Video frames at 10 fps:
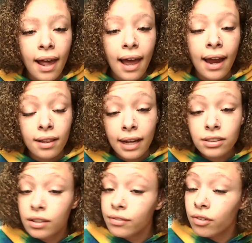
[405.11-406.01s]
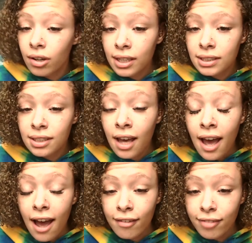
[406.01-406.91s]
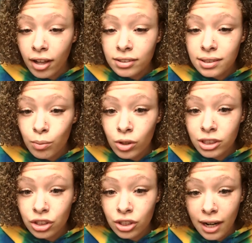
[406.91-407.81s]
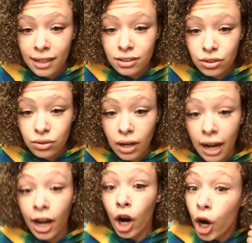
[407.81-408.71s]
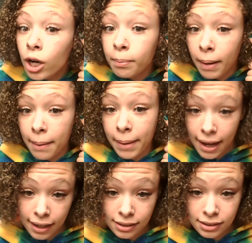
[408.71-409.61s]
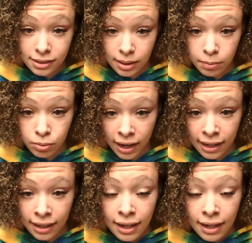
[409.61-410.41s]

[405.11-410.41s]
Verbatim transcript: At Electric Forest, I felt someone trying to, I heard my bag unzip, right?